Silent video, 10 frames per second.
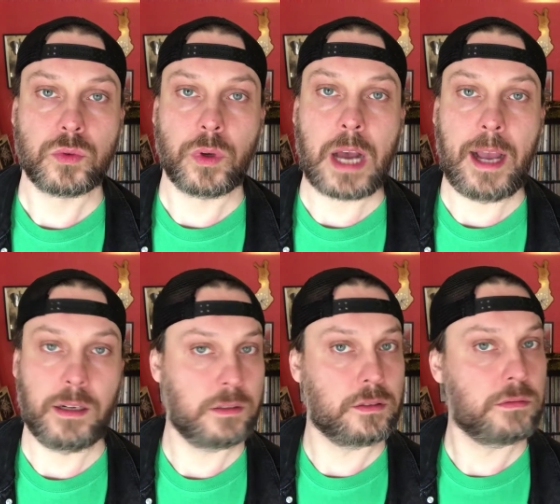to an
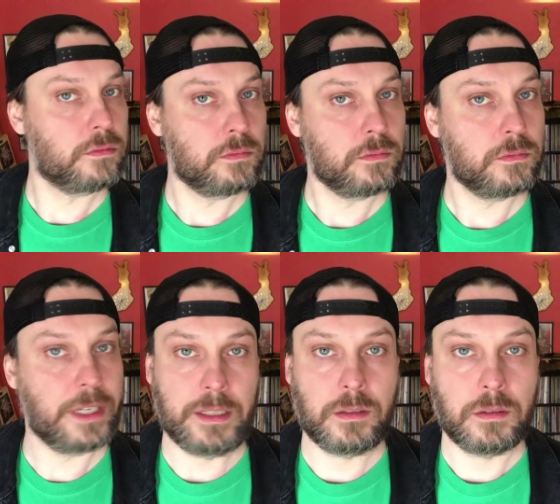island
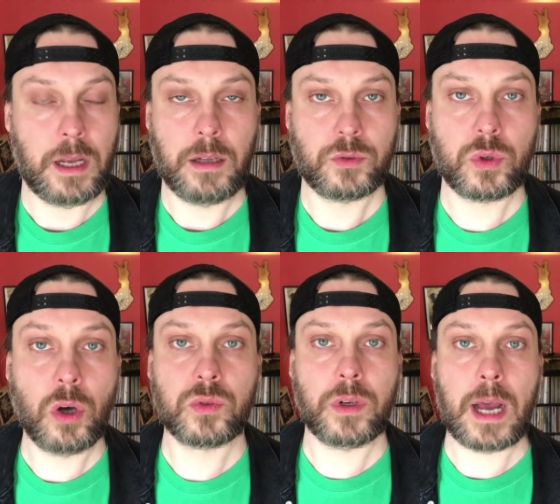in uh, to
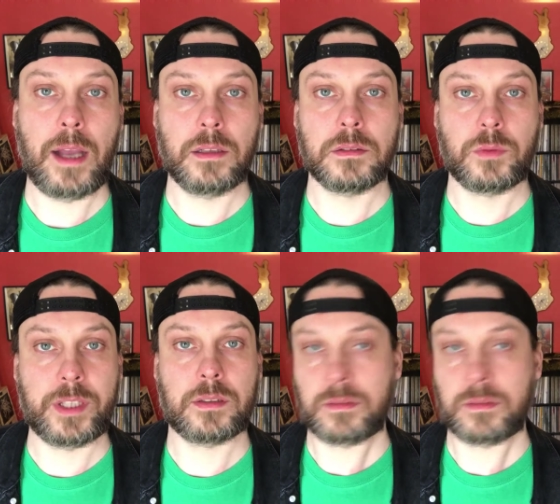go to an island with.